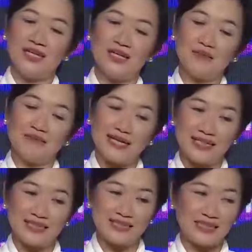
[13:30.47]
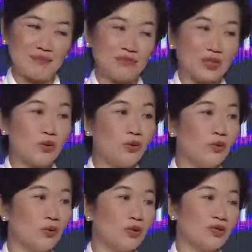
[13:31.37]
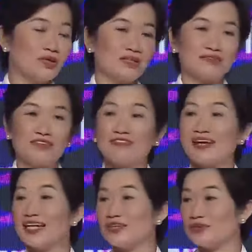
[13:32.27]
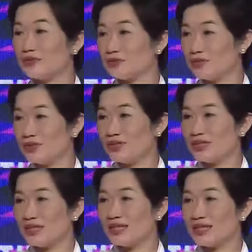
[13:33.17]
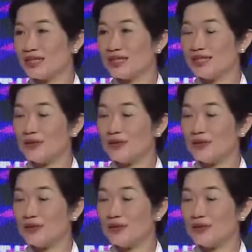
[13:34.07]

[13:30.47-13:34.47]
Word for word: uh, manage to keep the core of the value Uh,